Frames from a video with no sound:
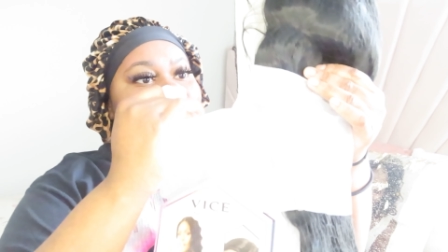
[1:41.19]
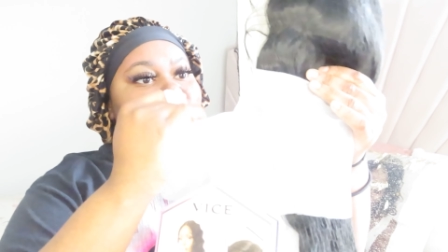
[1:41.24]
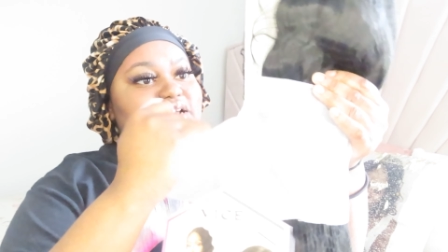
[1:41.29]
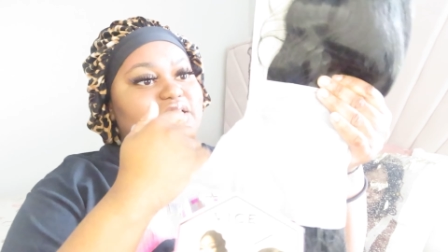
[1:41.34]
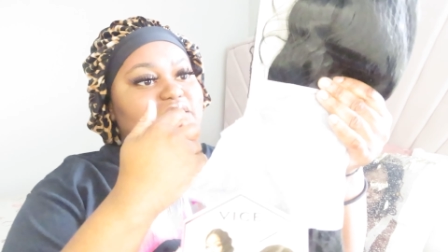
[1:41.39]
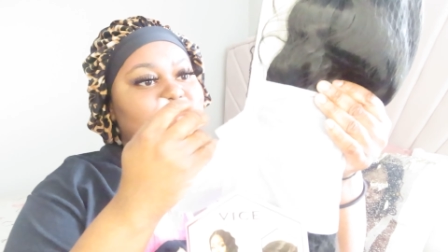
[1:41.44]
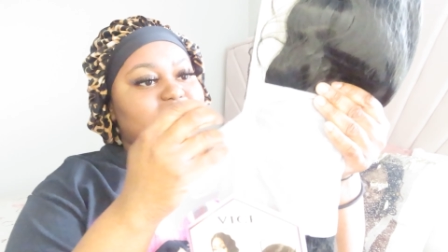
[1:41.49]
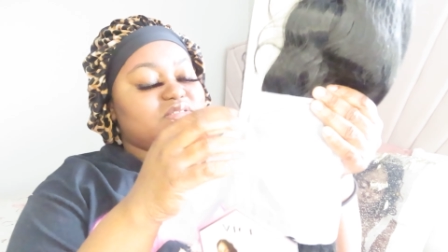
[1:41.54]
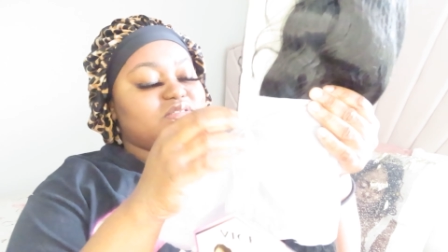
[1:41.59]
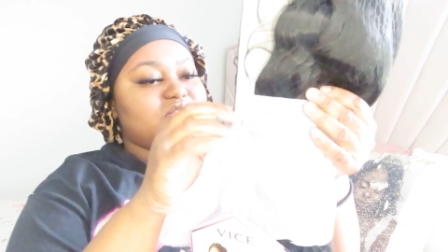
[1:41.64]

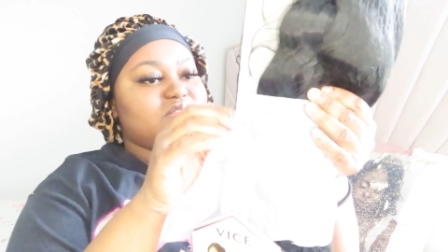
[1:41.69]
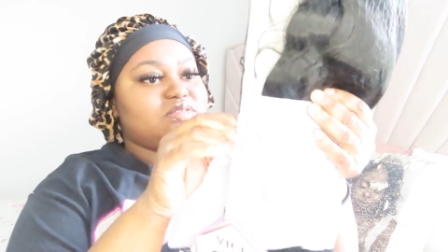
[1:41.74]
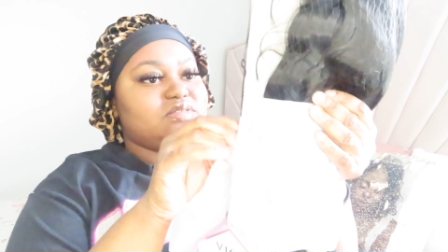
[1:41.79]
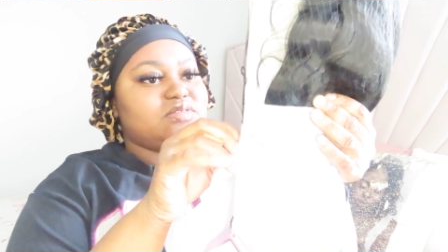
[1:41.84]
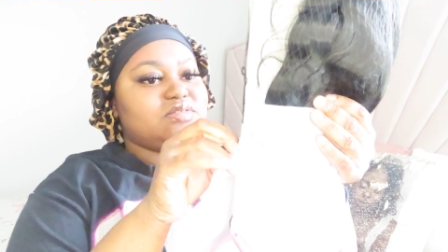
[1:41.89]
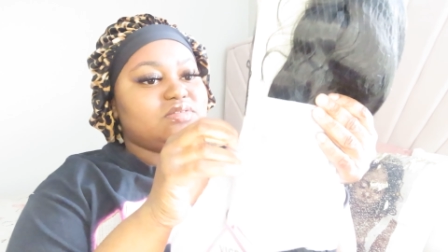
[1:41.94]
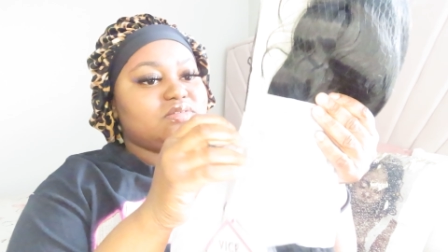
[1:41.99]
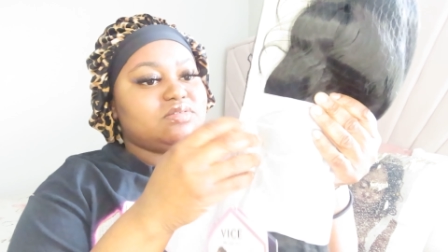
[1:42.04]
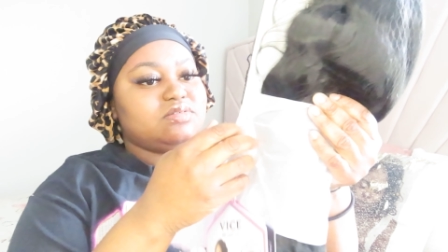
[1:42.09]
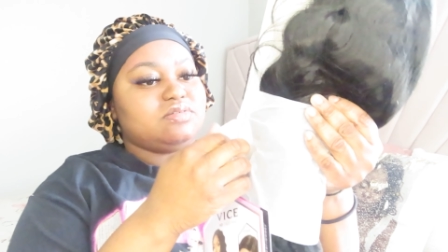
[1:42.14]
nice.
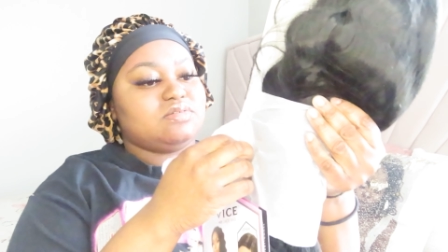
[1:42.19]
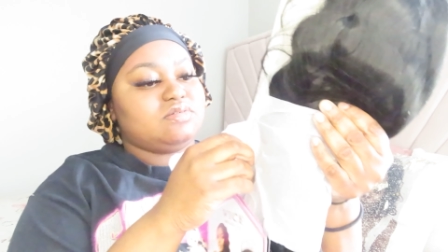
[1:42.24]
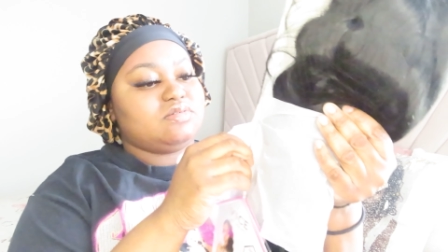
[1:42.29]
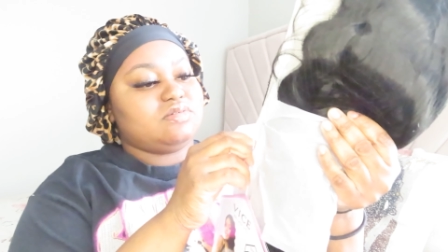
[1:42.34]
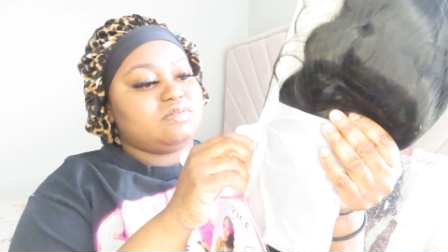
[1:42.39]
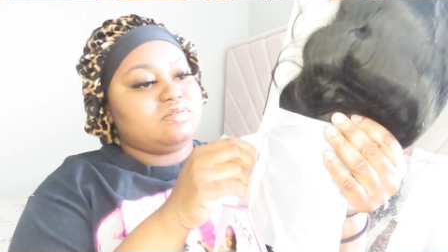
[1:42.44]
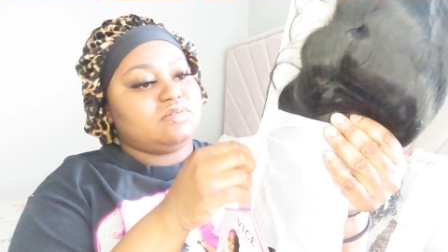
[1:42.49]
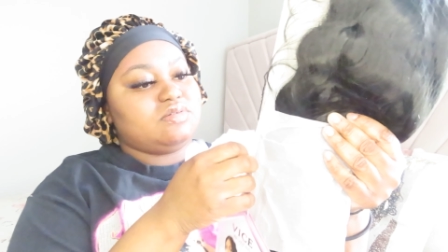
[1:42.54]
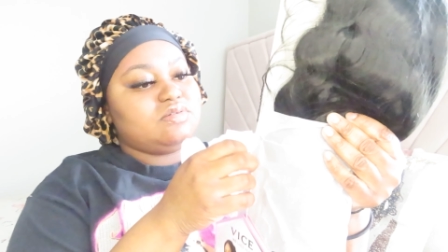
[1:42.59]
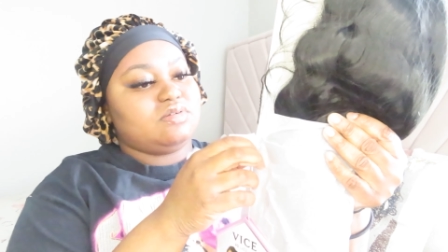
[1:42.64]

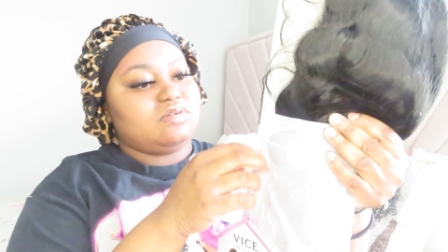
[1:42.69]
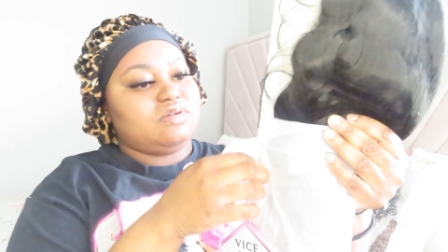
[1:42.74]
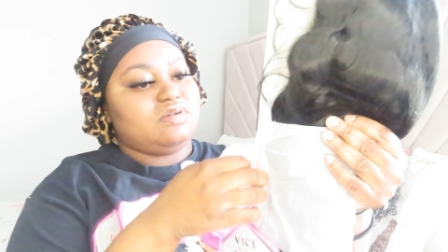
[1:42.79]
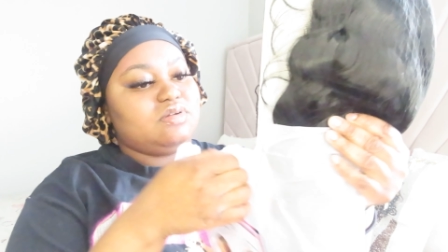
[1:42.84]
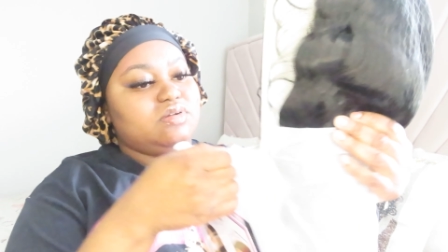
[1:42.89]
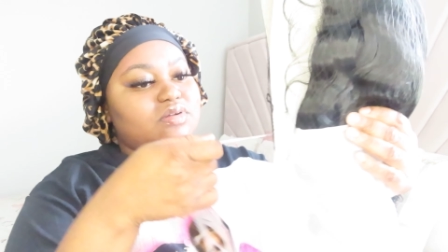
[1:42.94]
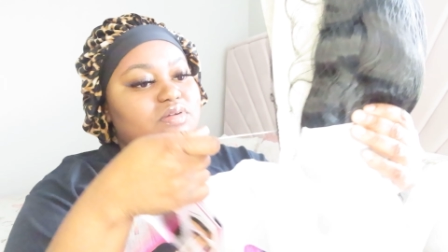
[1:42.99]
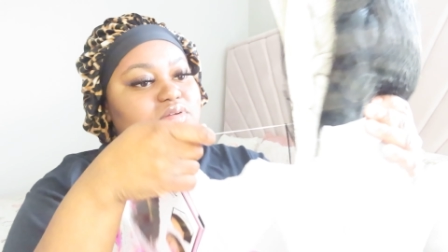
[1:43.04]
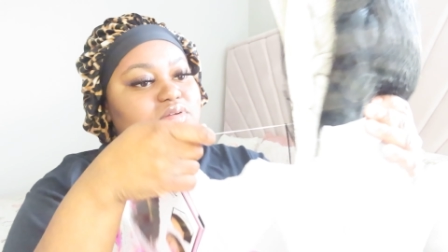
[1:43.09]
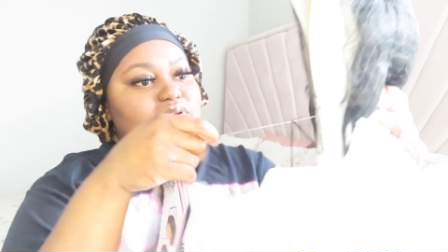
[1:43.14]

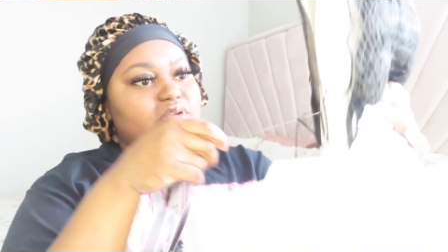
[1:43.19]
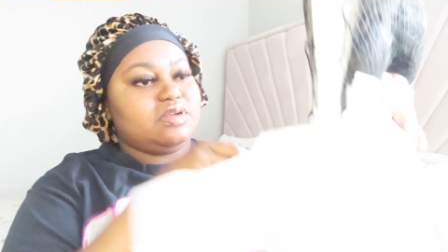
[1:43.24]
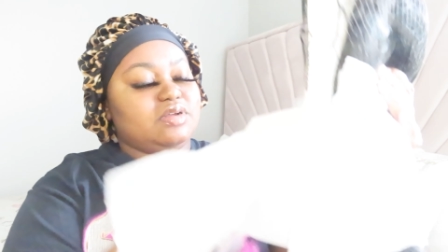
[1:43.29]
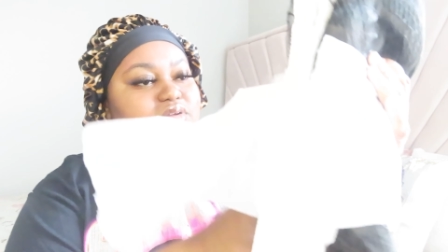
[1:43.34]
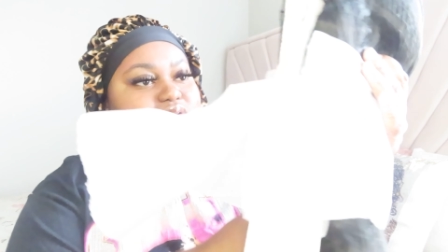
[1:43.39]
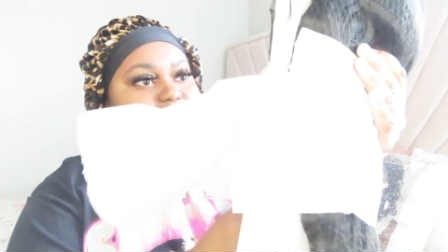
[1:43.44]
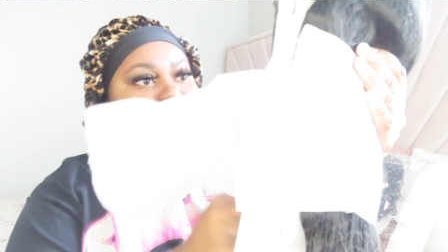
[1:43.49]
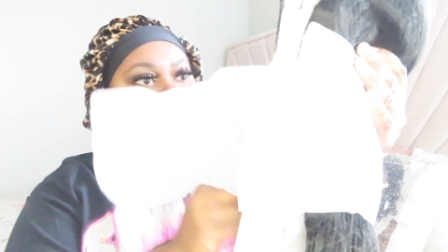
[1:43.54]
Oh,